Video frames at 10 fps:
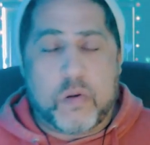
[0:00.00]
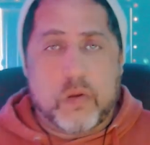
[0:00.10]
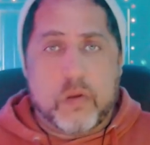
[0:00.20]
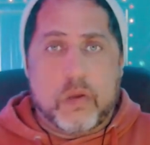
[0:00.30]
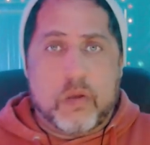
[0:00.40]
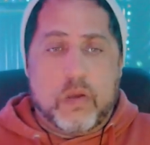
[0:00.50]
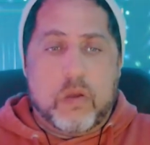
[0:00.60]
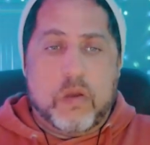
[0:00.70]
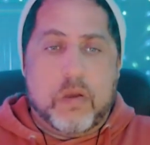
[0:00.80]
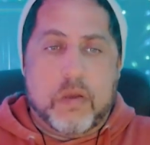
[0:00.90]

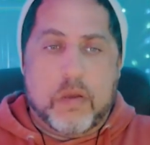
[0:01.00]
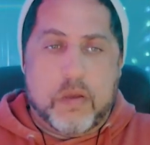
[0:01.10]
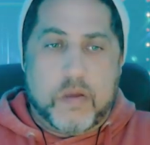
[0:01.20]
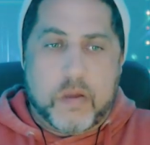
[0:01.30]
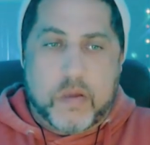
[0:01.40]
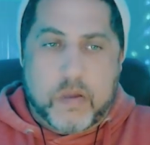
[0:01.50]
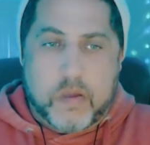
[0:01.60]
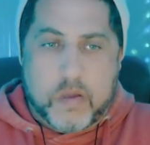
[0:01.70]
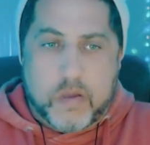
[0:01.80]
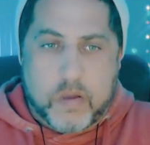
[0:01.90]

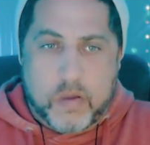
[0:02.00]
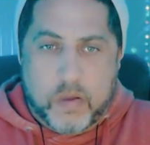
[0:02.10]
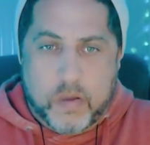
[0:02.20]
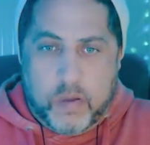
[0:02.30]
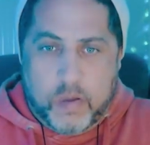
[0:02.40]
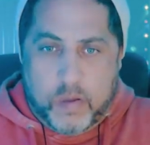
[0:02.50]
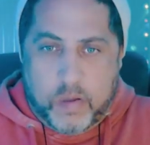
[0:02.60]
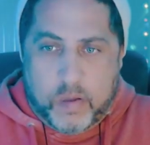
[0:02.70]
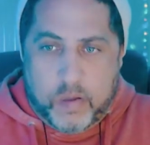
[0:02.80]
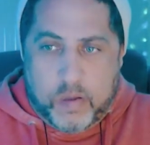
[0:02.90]

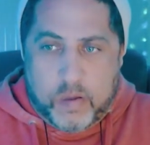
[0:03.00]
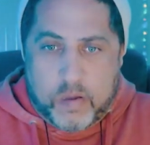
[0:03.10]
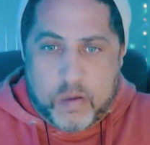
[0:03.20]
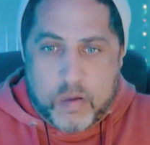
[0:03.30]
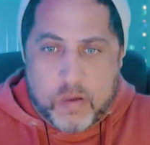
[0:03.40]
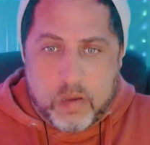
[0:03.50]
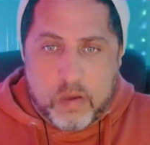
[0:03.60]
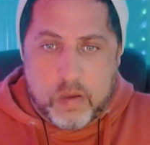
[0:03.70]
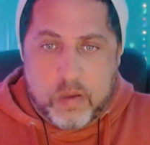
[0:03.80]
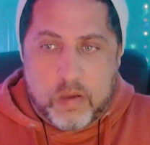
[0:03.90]

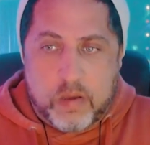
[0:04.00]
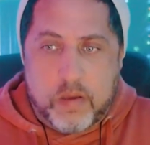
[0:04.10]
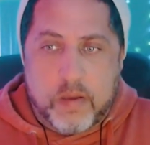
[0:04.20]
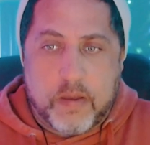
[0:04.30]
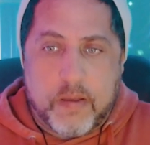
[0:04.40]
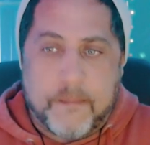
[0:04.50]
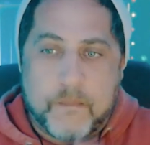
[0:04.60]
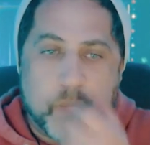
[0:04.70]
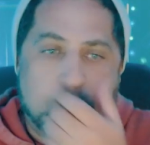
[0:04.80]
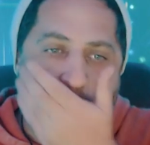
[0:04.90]

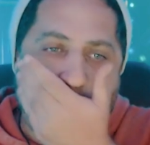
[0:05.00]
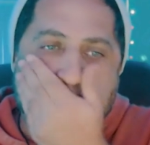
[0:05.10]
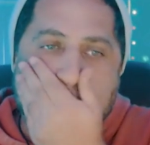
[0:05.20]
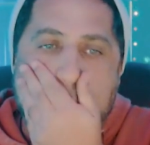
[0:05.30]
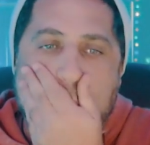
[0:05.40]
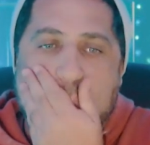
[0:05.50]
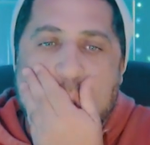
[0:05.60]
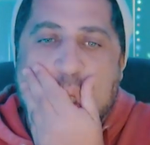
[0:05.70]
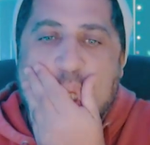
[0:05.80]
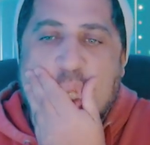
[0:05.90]

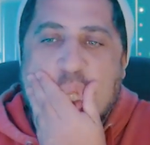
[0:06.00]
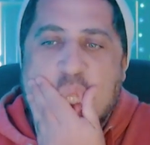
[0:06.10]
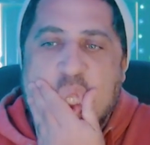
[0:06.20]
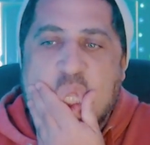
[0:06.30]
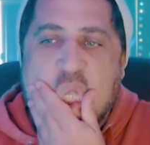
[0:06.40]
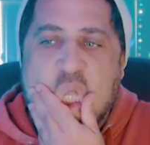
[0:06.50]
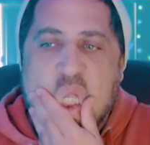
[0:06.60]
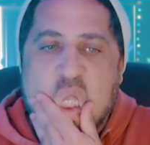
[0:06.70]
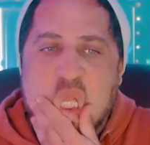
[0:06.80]
Nobody speaks.